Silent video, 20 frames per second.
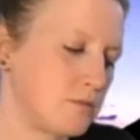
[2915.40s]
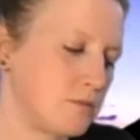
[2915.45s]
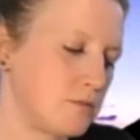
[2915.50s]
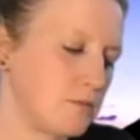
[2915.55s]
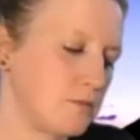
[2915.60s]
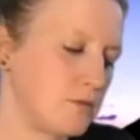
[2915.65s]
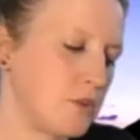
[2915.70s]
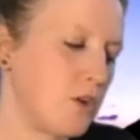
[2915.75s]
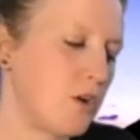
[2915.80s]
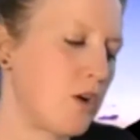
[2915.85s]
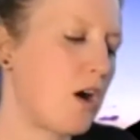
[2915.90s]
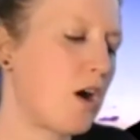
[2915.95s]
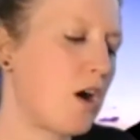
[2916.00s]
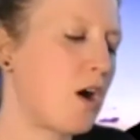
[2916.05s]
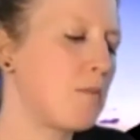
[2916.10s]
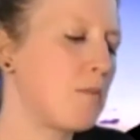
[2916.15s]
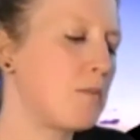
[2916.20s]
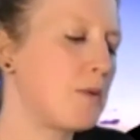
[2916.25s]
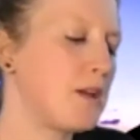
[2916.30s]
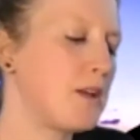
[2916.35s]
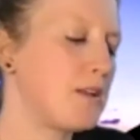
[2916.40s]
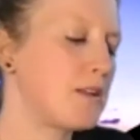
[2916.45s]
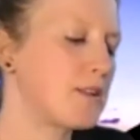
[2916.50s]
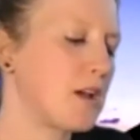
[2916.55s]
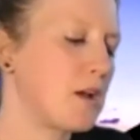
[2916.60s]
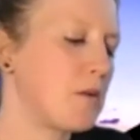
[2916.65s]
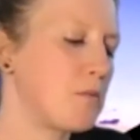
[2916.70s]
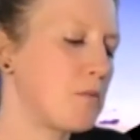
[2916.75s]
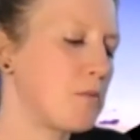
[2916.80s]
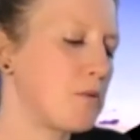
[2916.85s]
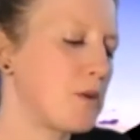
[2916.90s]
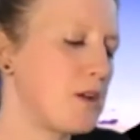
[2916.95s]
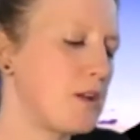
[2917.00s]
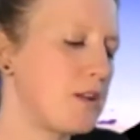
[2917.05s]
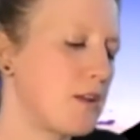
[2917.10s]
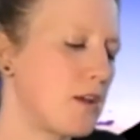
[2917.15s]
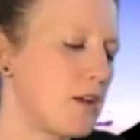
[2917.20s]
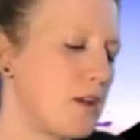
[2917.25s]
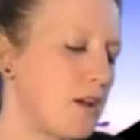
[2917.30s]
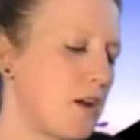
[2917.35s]
Your heartbeat and
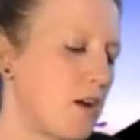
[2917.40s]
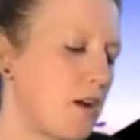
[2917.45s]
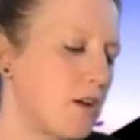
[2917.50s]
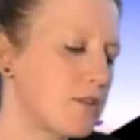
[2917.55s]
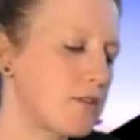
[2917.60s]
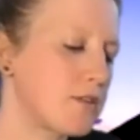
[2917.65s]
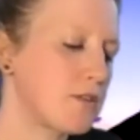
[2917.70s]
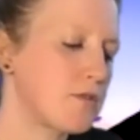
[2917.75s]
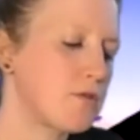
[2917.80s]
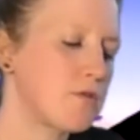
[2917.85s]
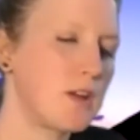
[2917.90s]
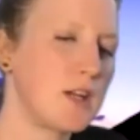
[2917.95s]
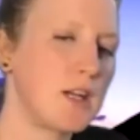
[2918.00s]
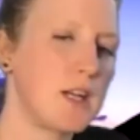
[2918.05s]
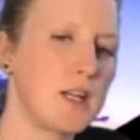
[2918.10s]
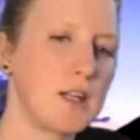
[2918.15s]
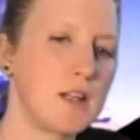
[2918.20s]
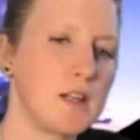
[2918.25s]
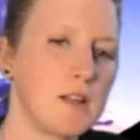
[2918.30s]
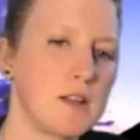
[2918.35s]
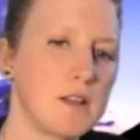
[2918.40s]
breathing are serene